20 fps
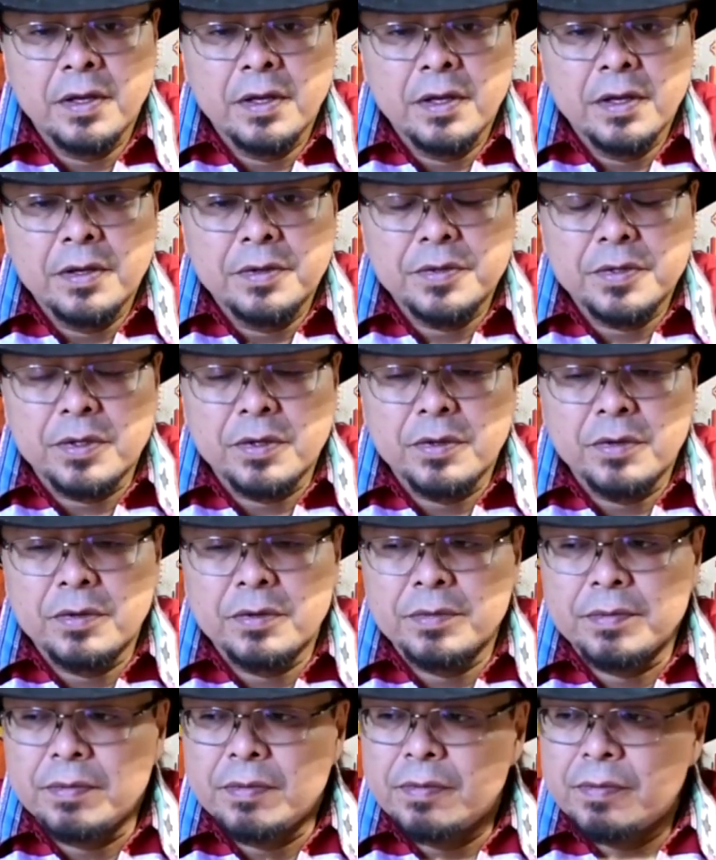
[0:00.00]

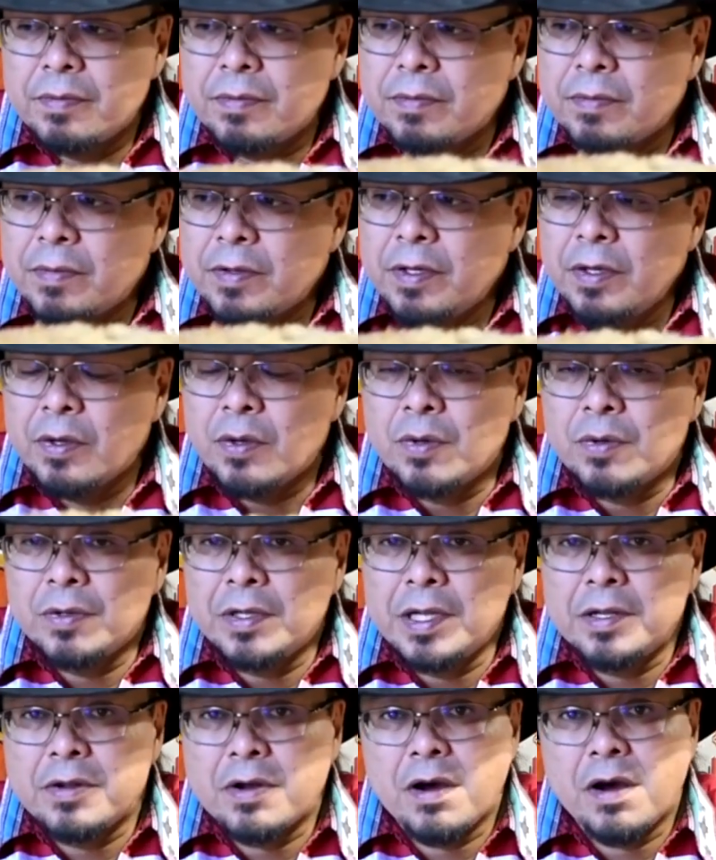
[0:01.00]
So you
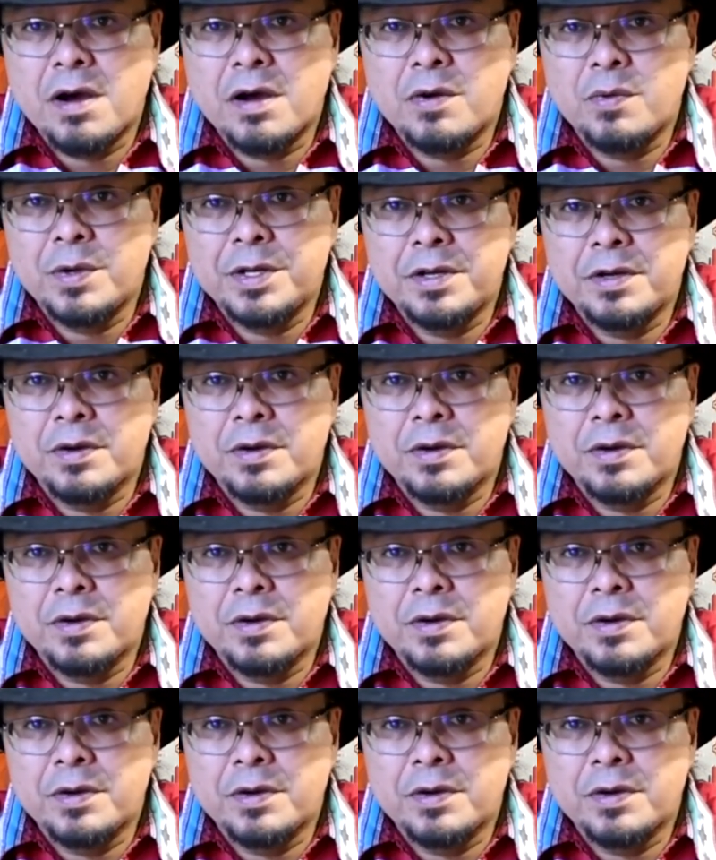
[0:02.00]
only talk when